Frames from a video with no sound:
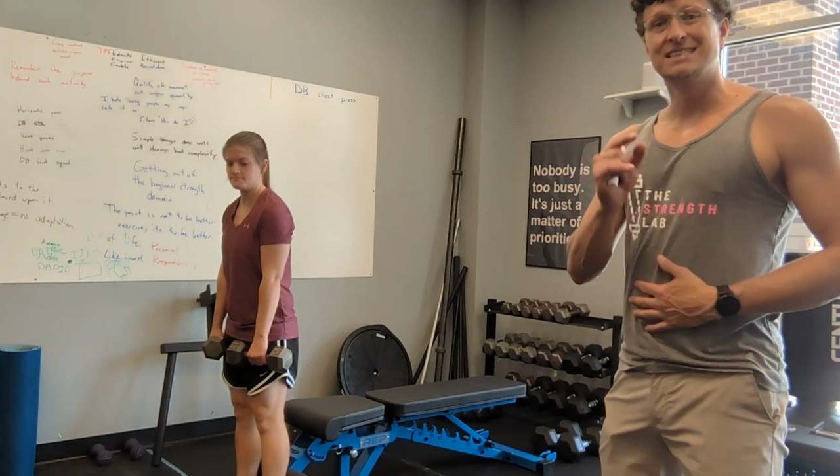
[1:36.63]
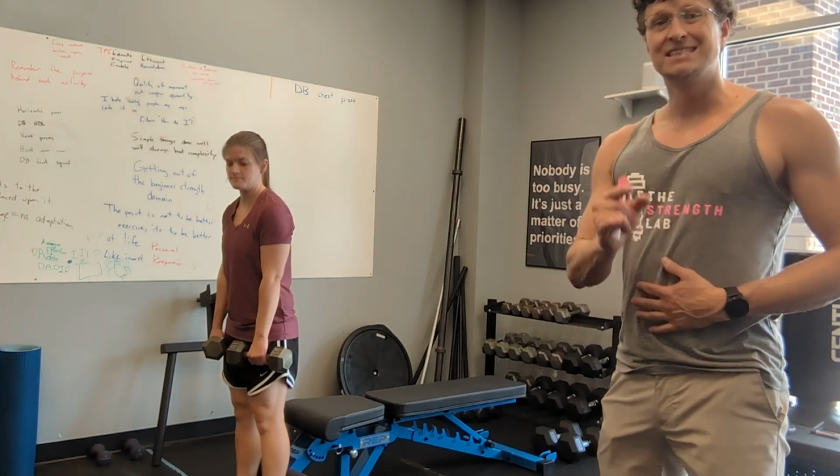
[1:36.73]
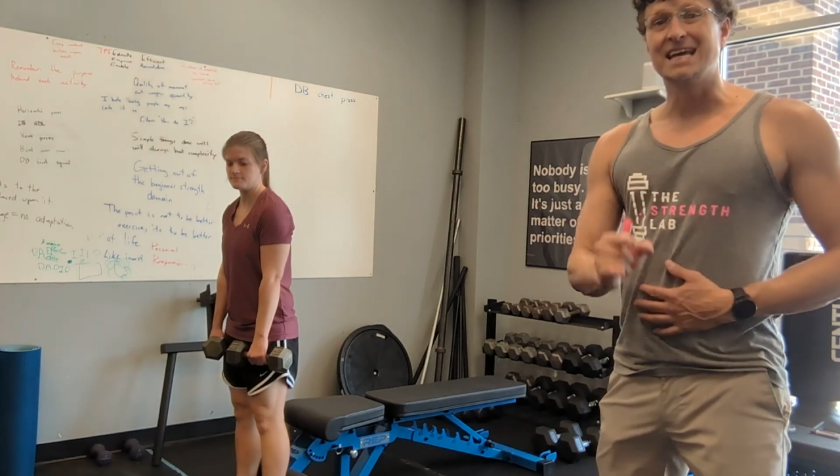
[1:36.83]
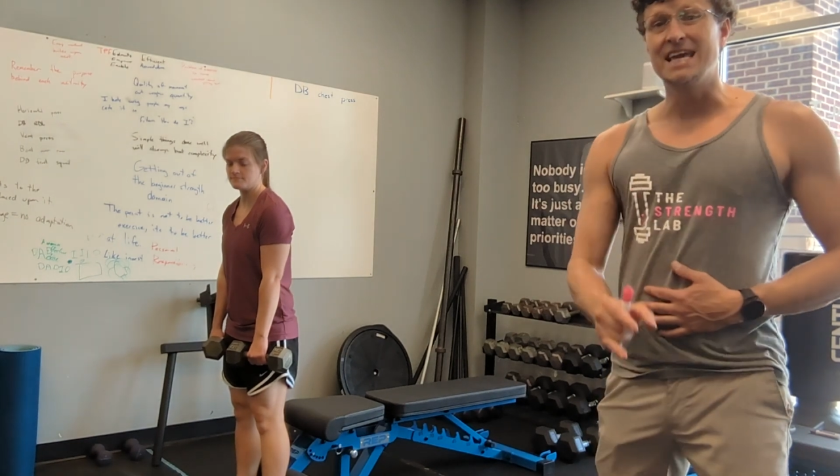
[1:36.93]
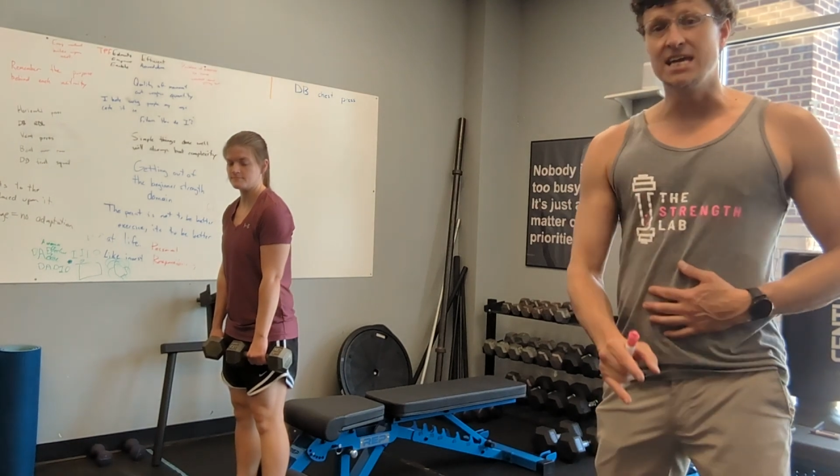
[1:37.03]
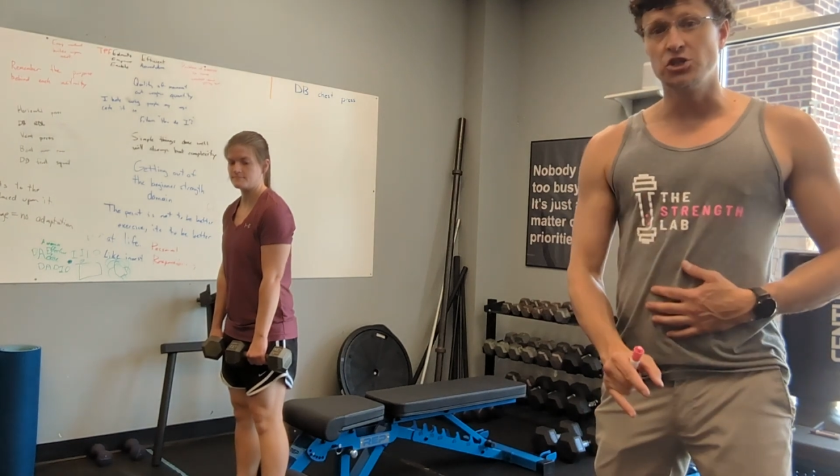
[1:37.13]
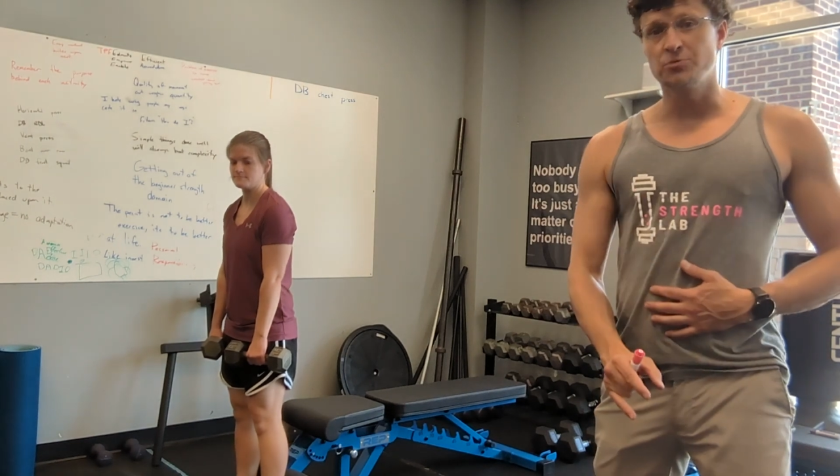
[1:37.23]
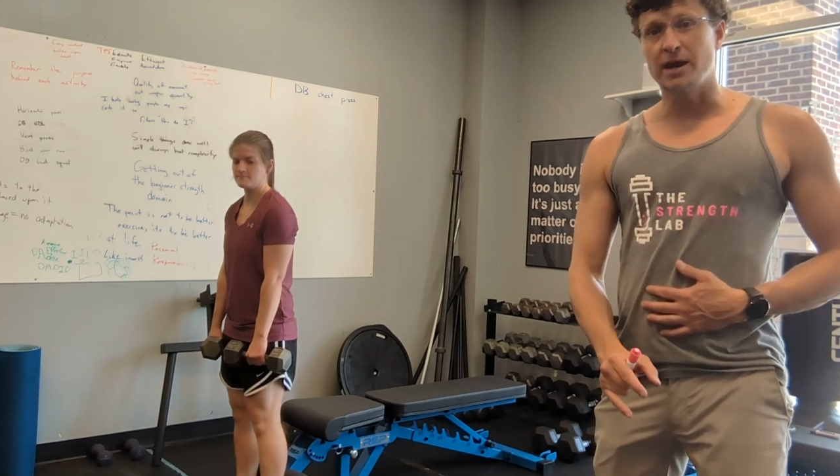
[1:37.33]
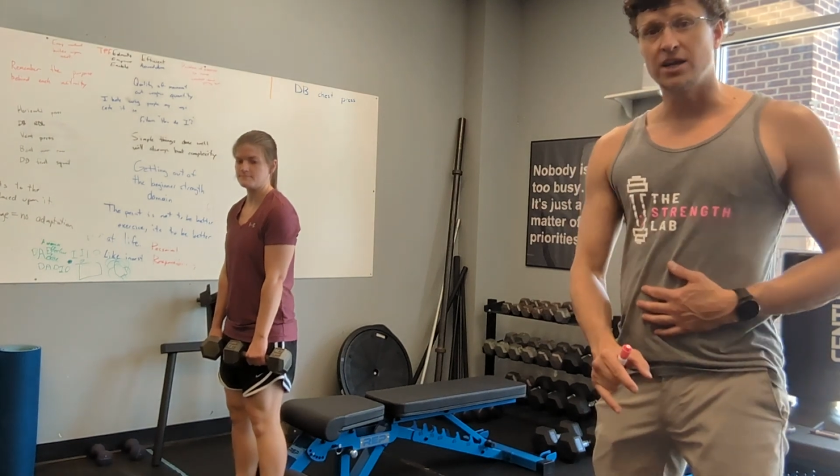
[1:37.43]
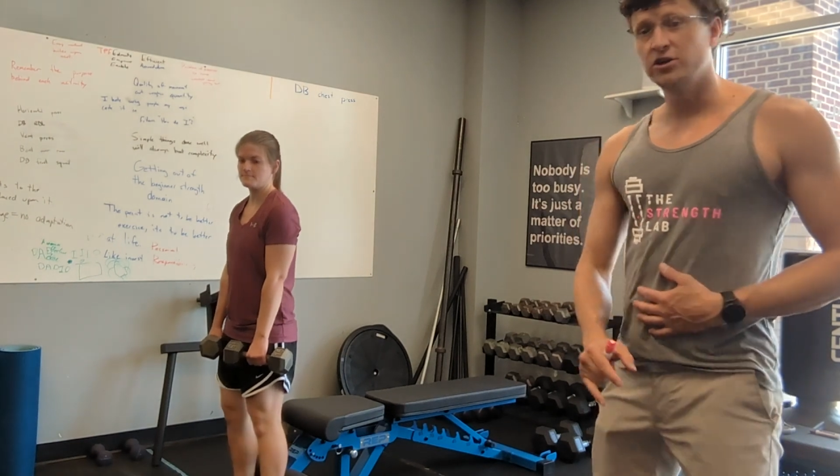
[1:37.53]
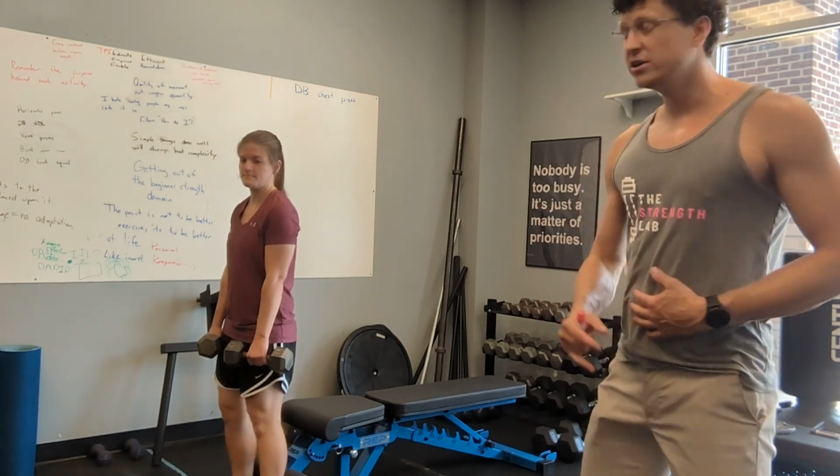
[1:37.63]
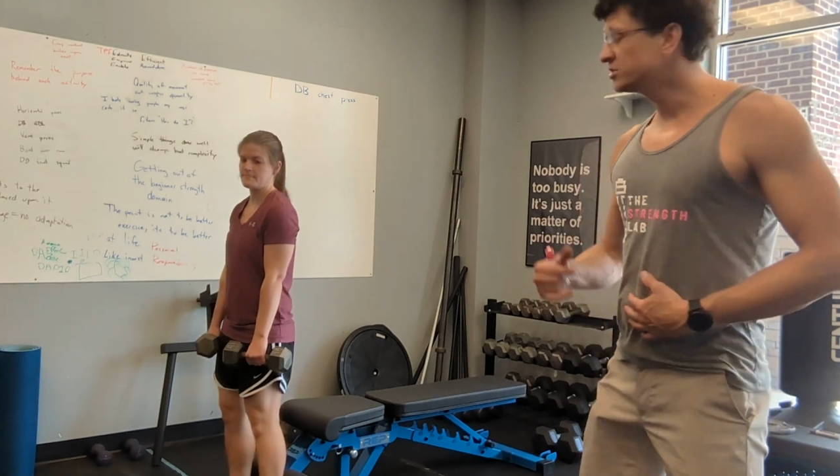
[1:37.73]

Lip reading: This is a hinge pattern.